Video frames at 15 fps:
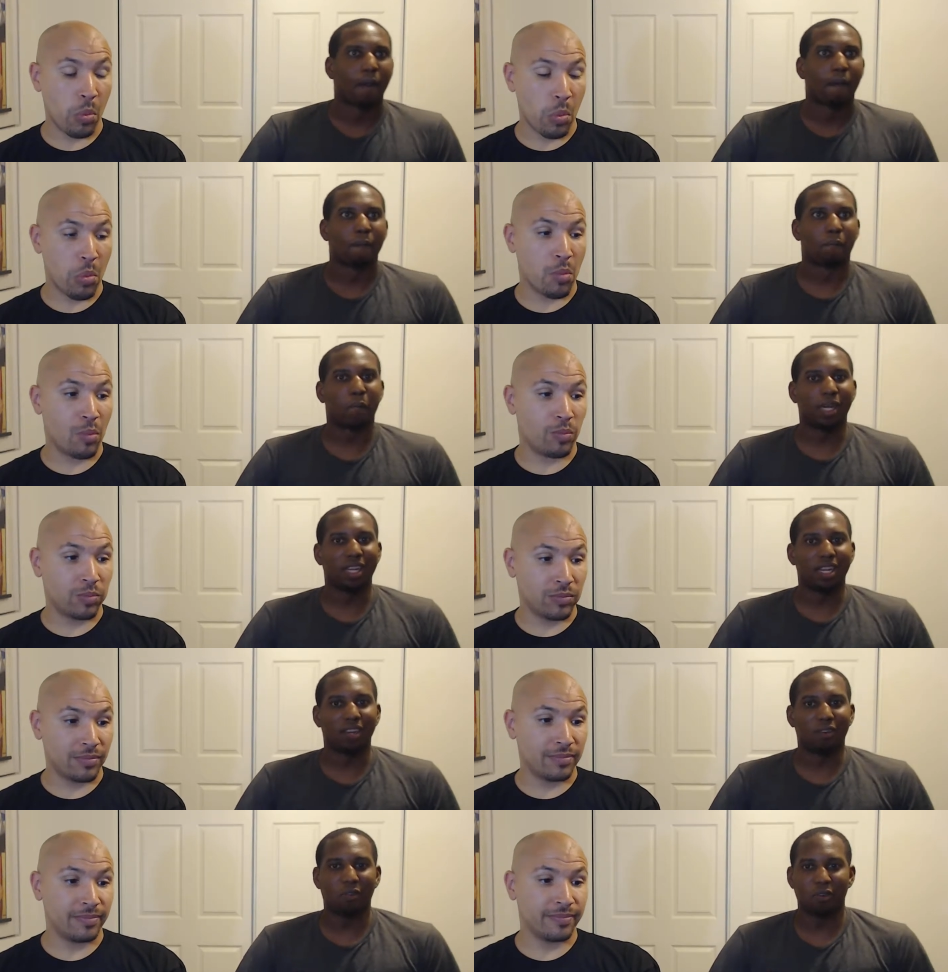Speaker 1: But
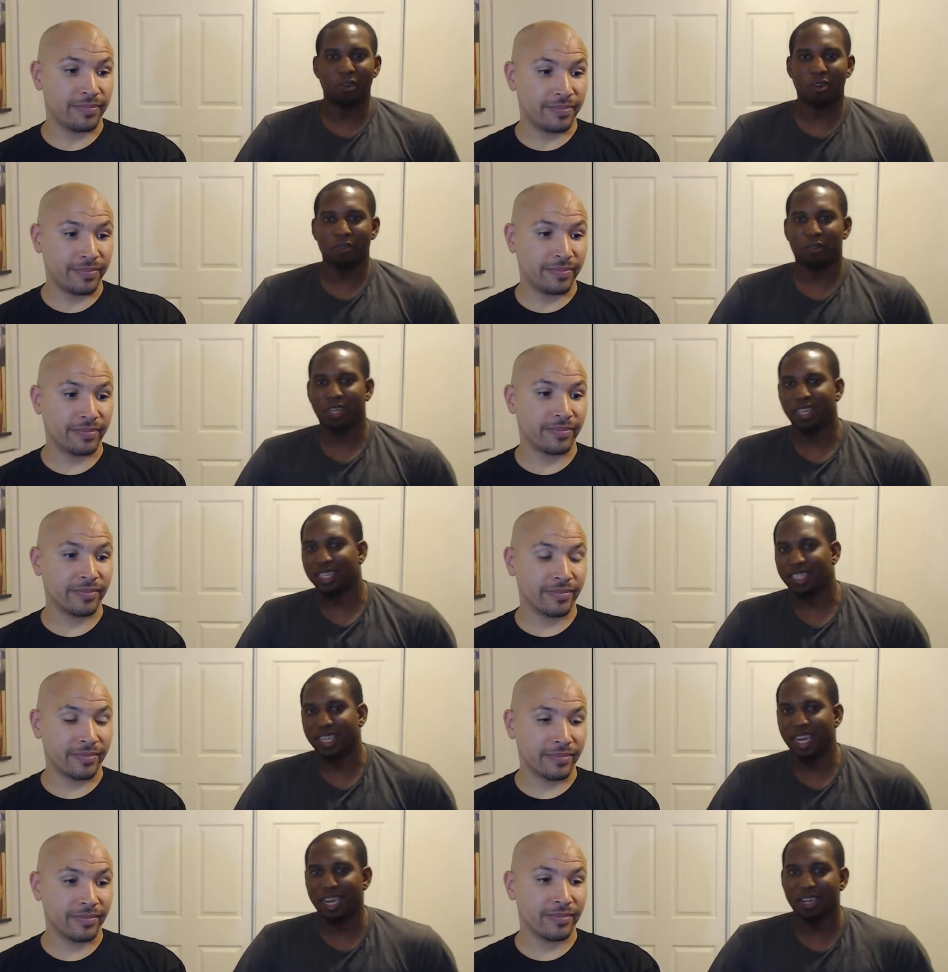you see the
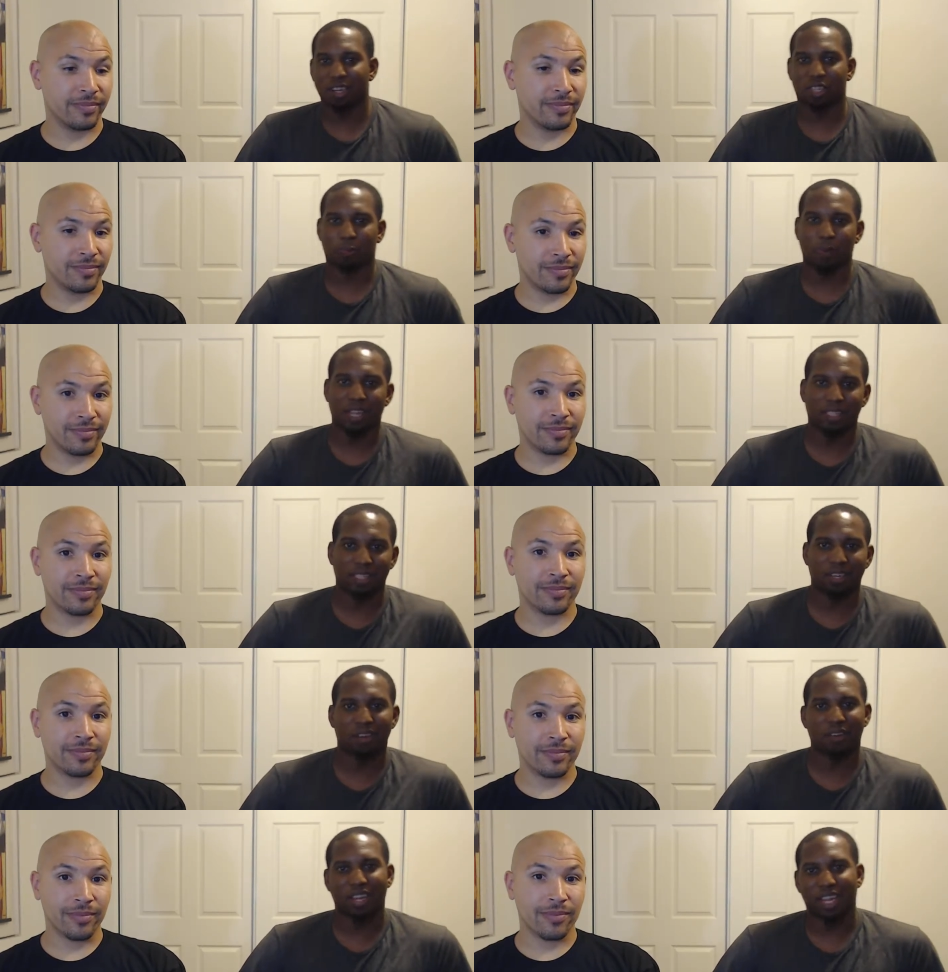scene, you're expecting,
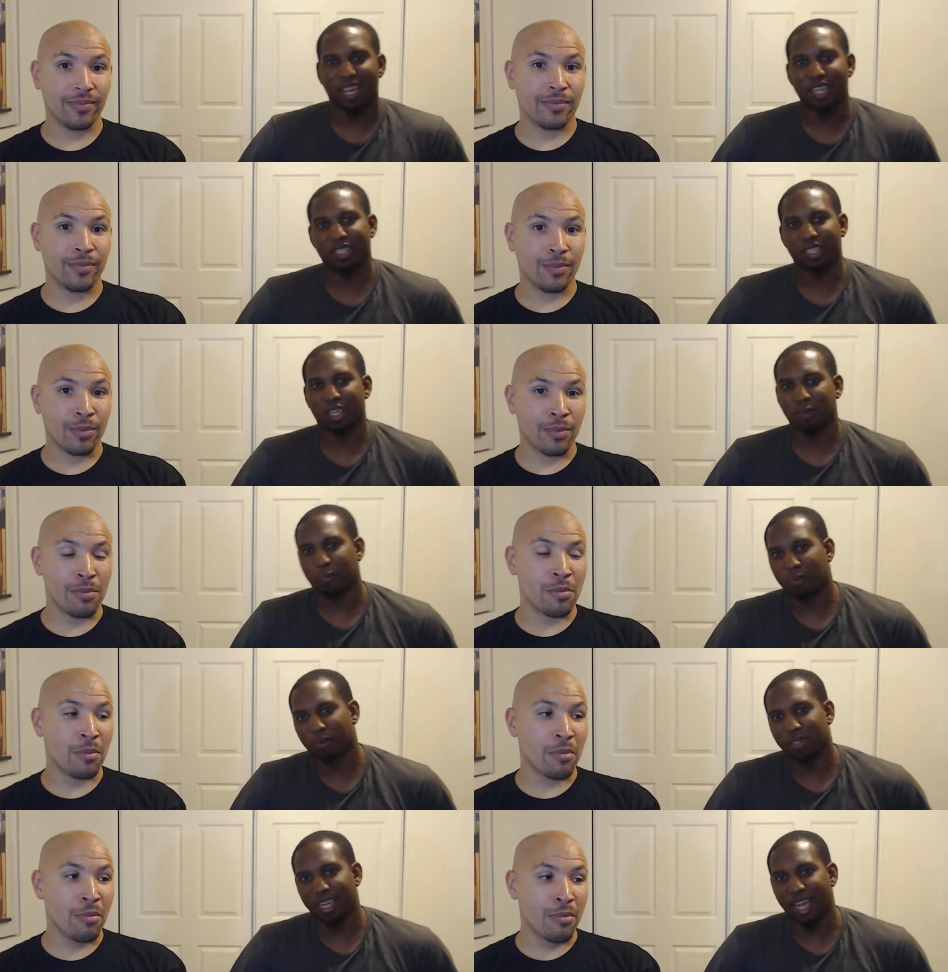okay, he's gonna get
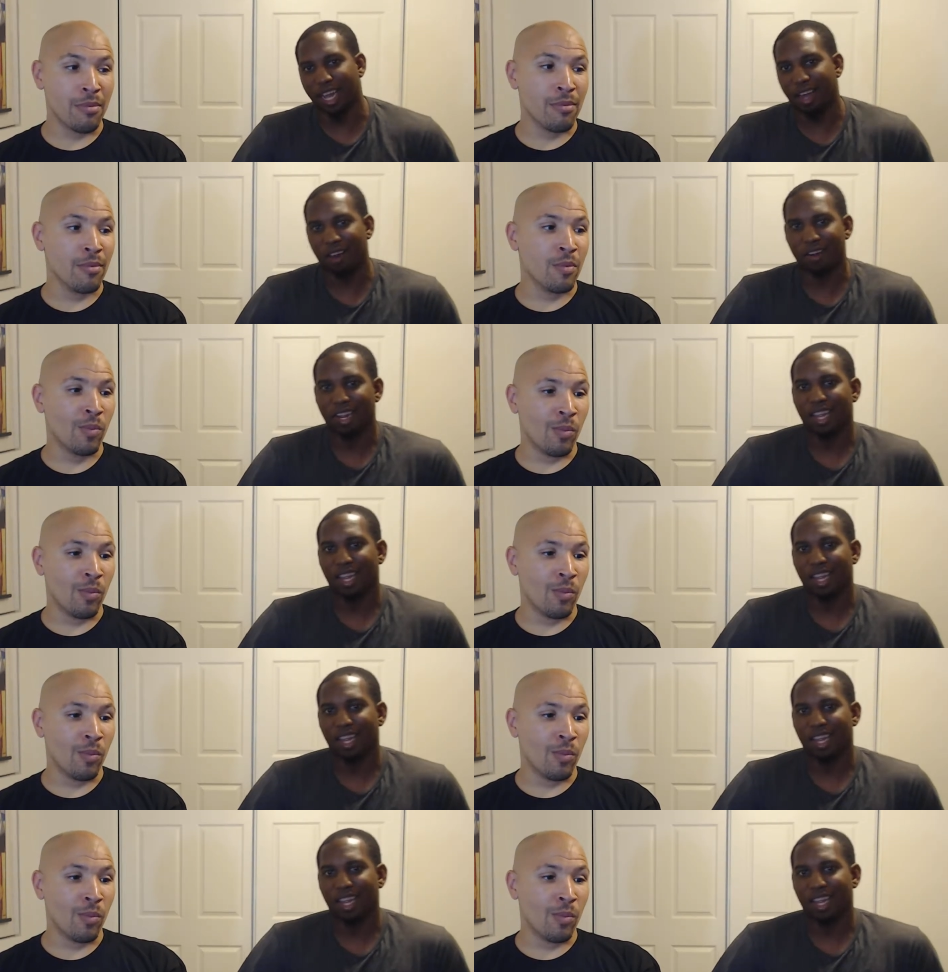pulled down,